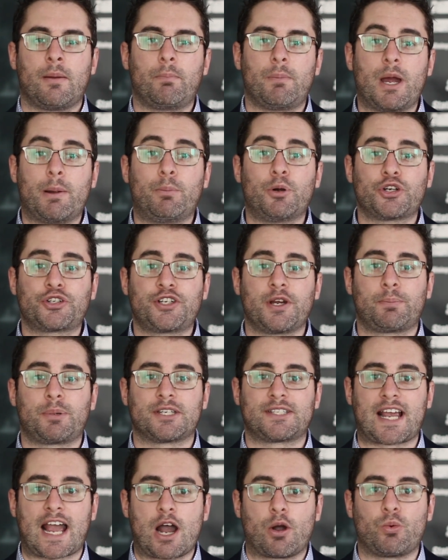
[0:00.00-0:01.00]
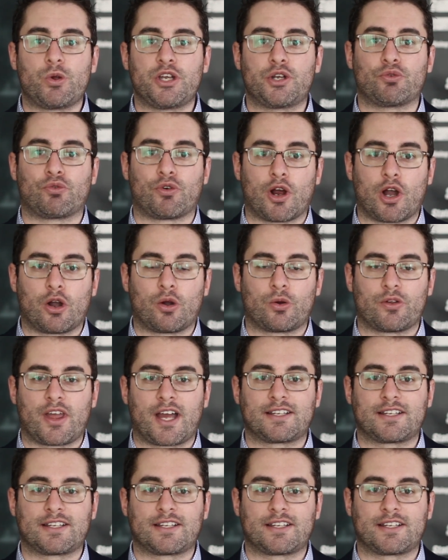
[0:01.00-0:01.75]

Membership is how we grow.